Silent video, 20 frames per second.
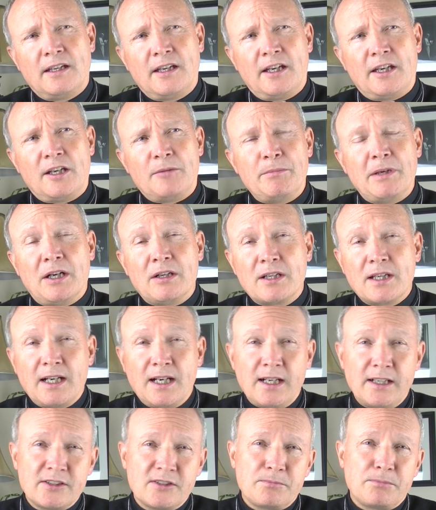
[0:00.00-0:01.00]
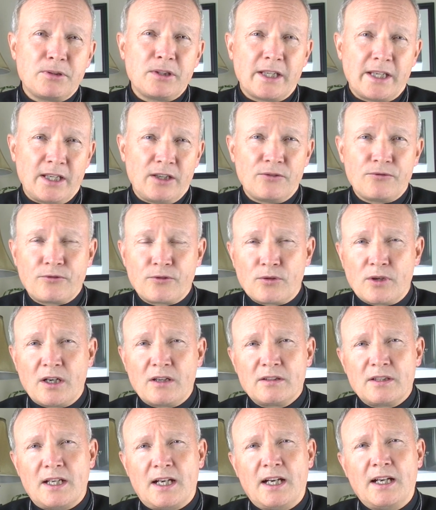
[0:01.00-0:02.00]
and about God's plan for
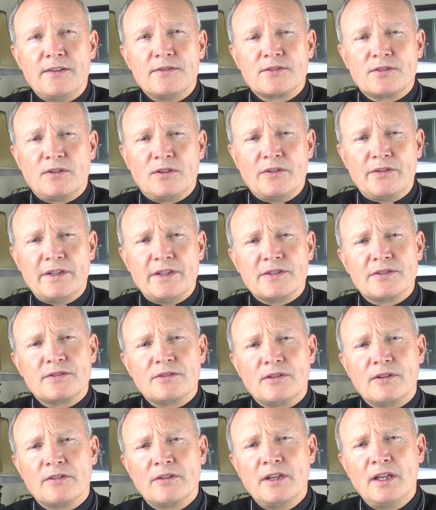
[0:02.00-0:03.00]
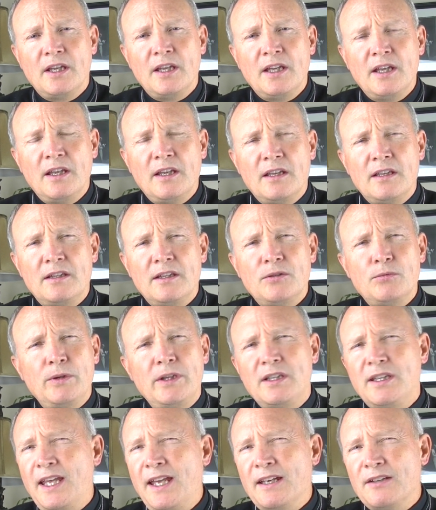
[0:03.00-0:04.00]
our lives on this earth that
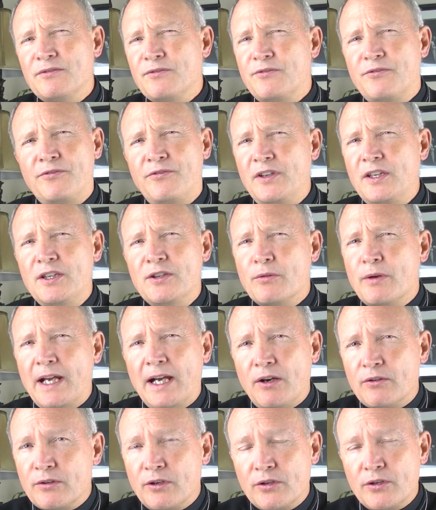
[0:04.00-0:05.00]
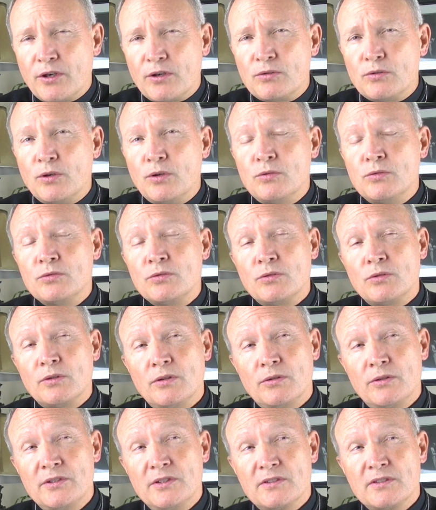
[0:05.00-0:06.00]
we can't figure out on our own
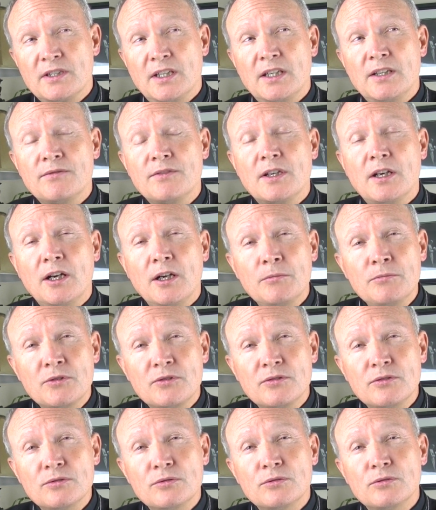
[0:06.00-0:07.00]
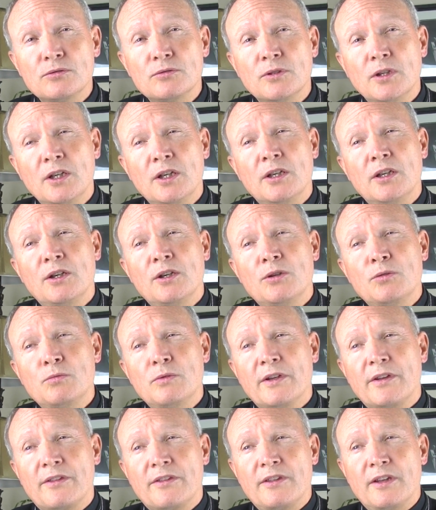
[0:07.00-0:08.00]
or just kind of come to
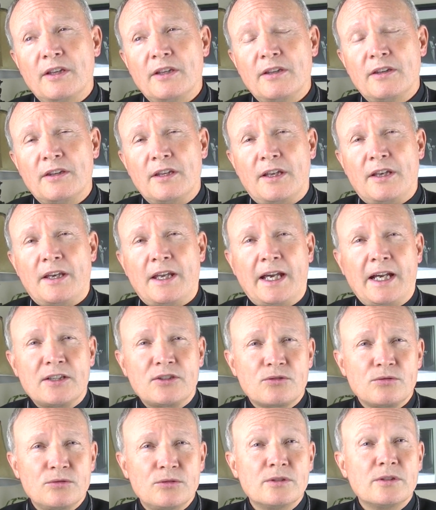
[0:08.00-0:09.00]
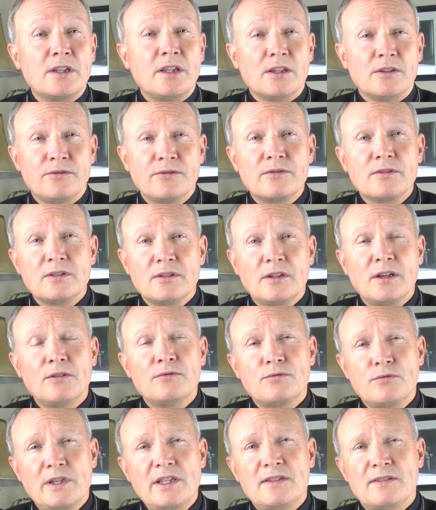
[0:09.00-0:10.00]
with the, the natural gift
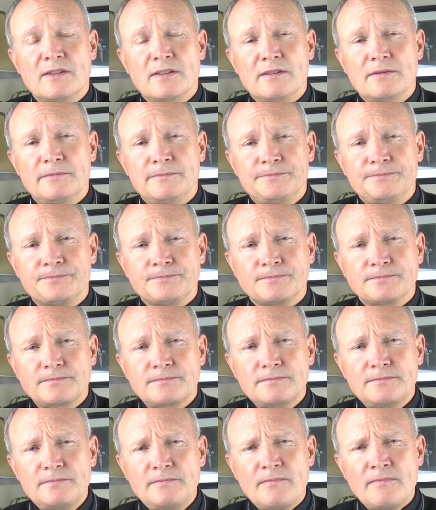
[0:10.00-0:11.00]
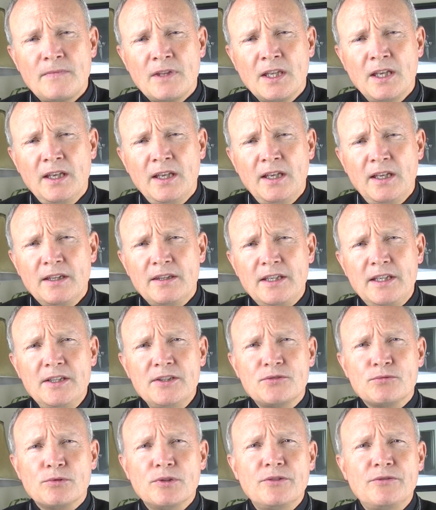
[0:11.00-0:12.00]
of reason.
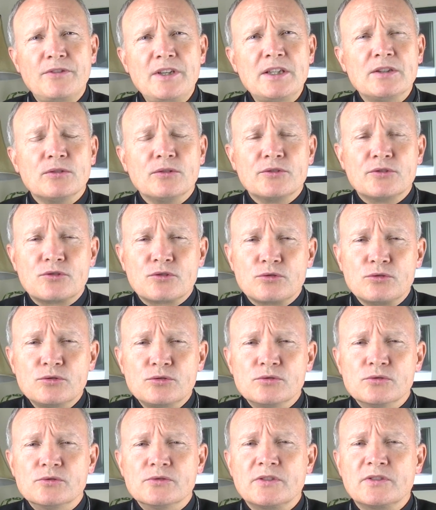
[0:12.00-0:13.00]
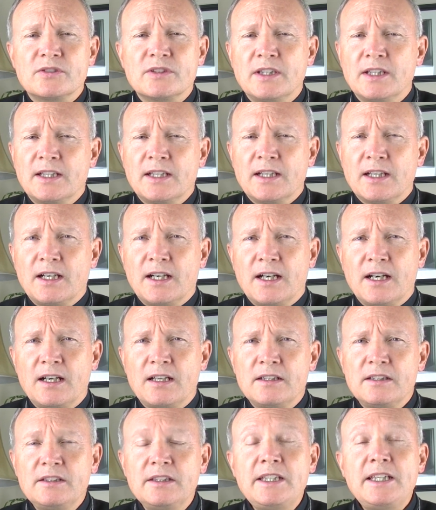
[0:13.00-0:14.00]
These revealed truths
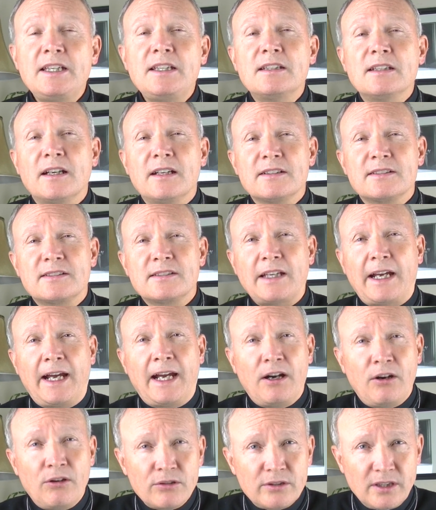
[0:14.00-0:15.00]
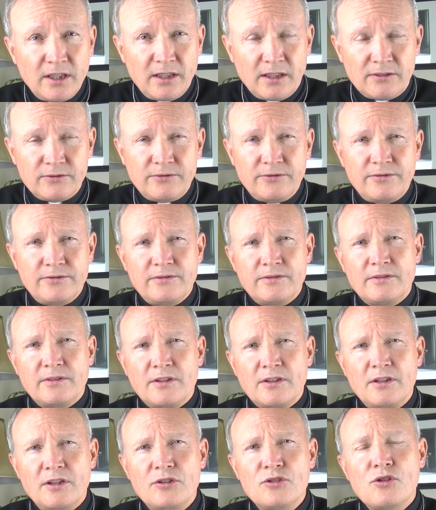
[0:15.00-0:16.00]
uh, lead us out of
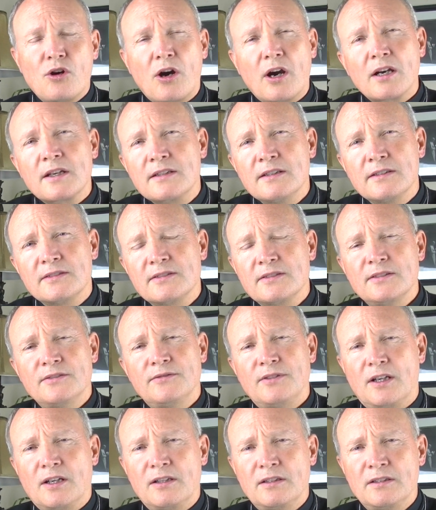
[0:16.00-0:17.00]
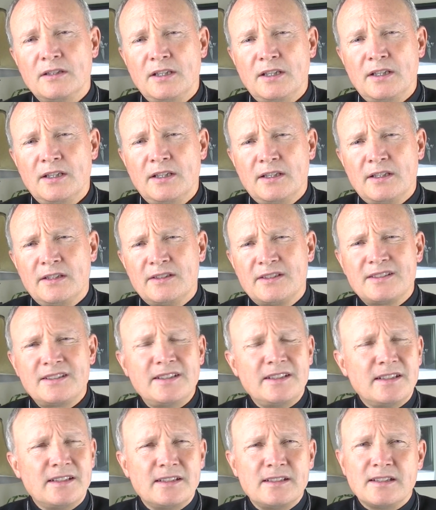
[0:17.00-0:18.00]
the darkness of our
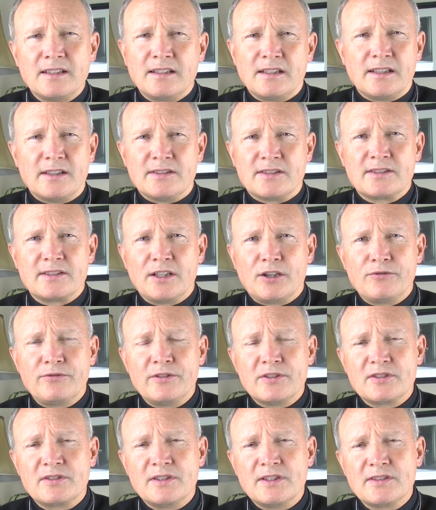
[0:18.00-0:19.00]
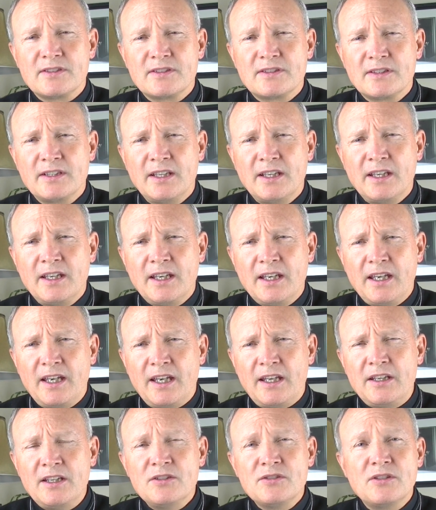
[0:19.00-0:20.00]
sin and, and selfishness
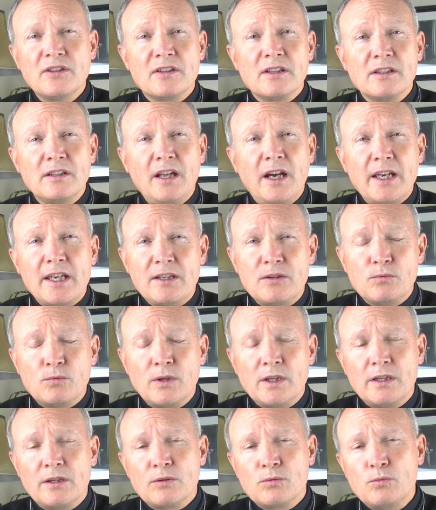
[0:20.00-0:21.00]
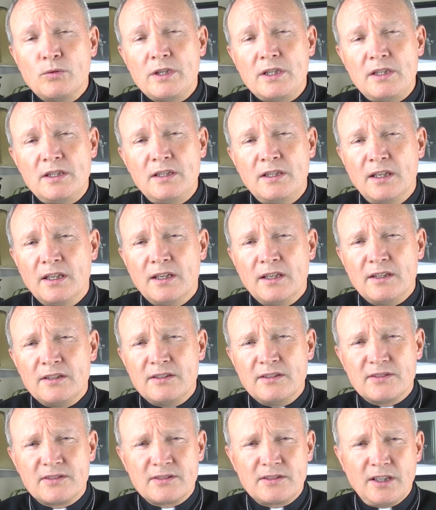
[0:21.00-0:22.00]
and into the light where we
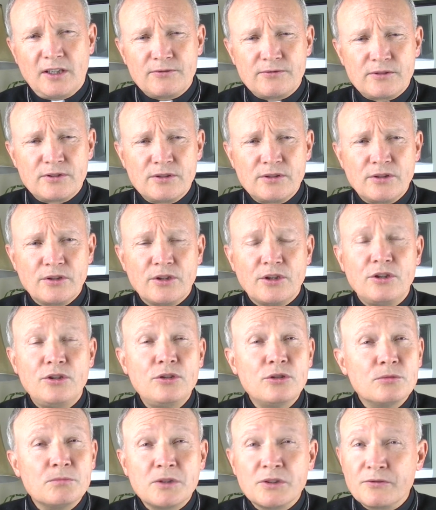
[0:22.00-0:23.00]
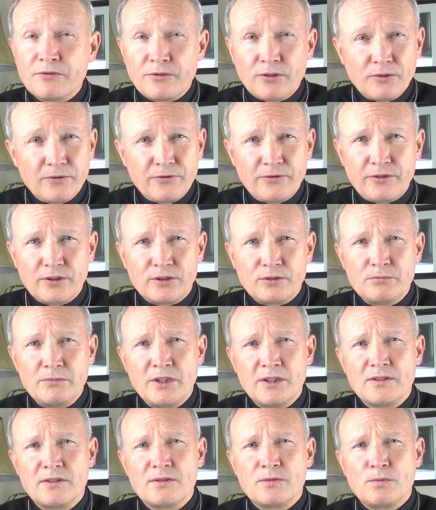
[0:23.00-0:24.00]
discover human
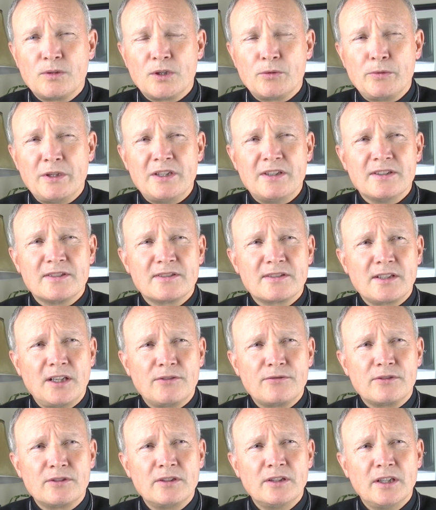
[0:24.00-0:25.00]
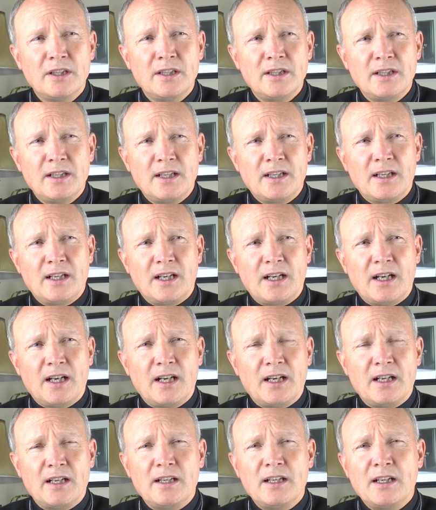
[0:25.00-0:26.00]
fulfillment, where we discover
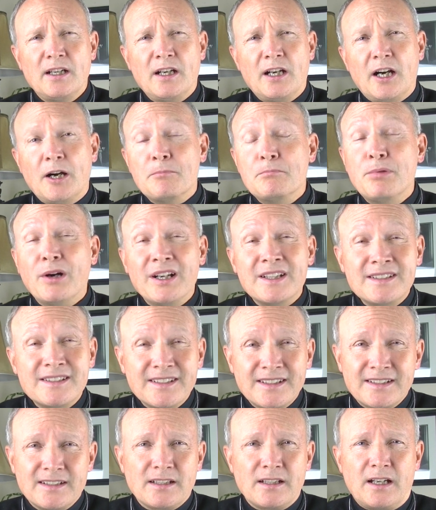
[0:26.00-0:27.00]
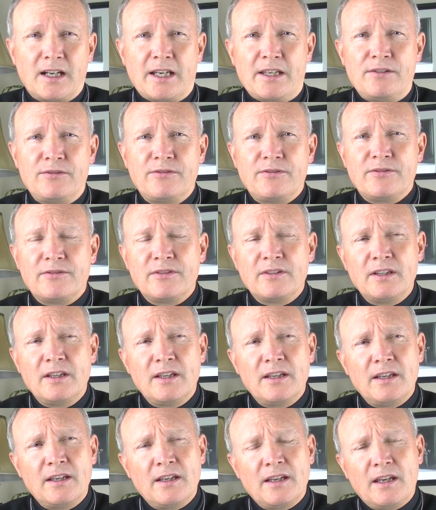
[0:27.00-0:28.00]
uh, abundant life
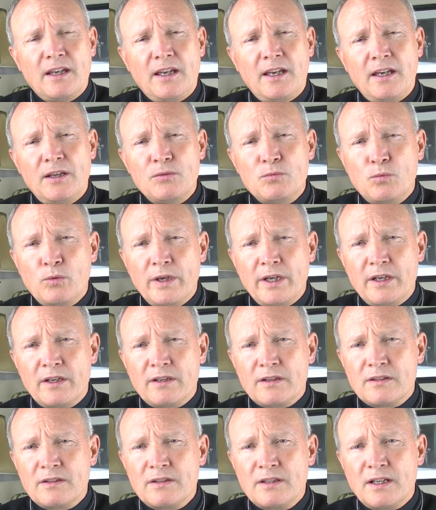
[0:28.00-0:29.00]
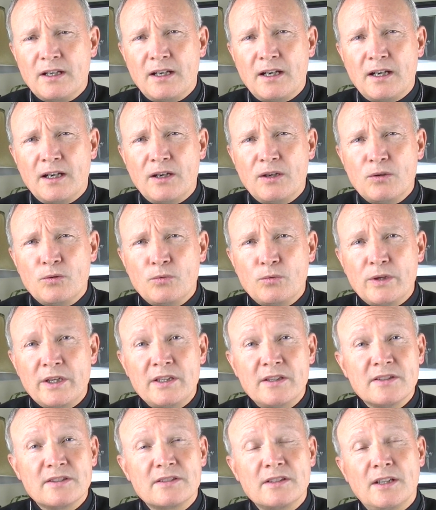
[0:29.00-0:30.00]
and where uh, we
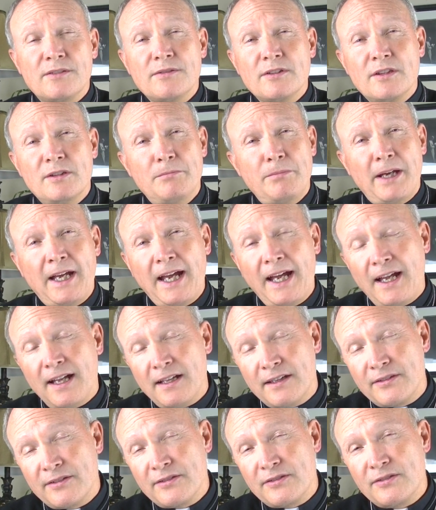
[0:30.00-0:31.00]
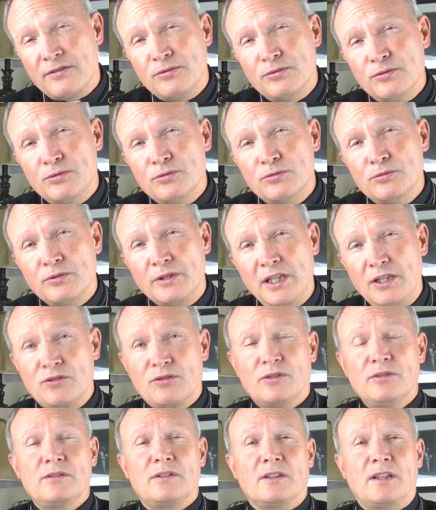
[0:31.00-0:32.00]
discover the path to
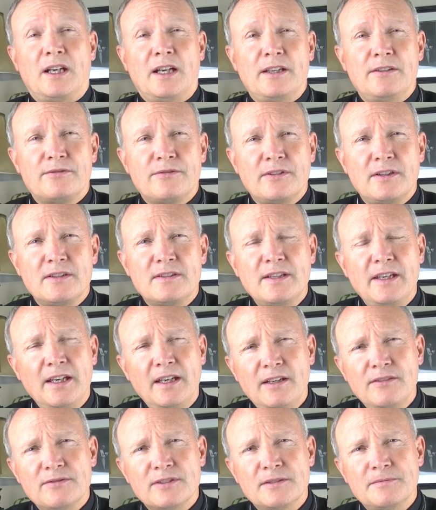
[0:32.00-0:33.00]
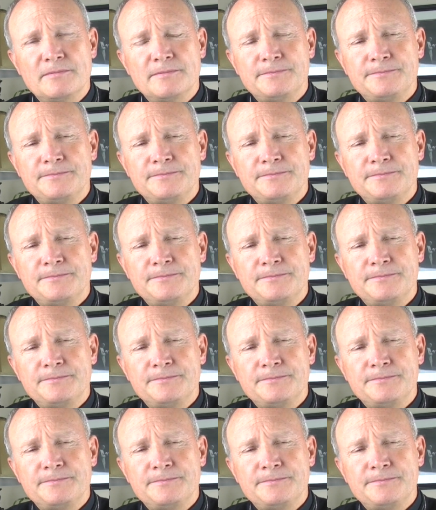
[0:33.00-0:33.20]
eternal life and to heaven.